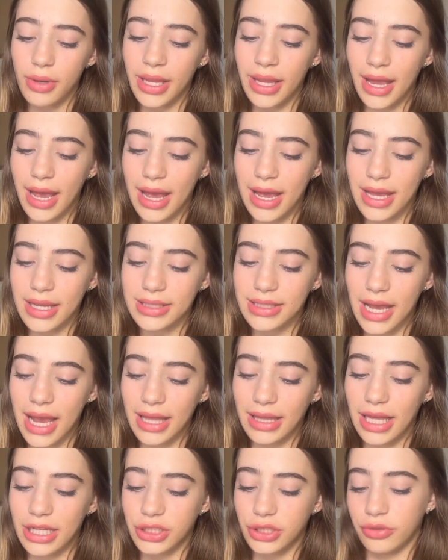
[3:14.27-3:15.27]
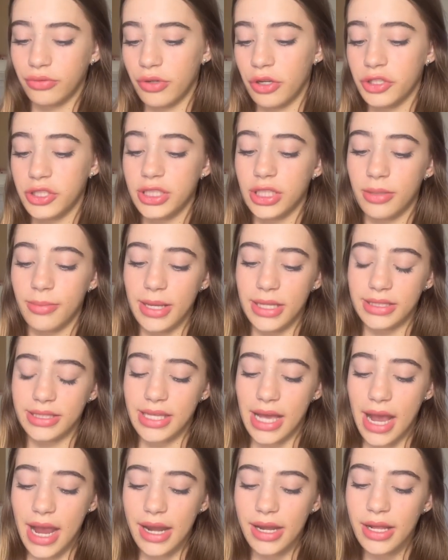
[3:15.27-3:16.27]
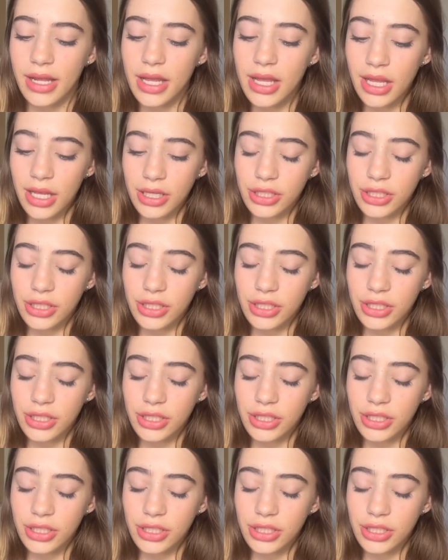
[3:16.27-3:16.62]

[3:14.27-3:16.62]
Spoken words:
it has eyelash growth serum inside.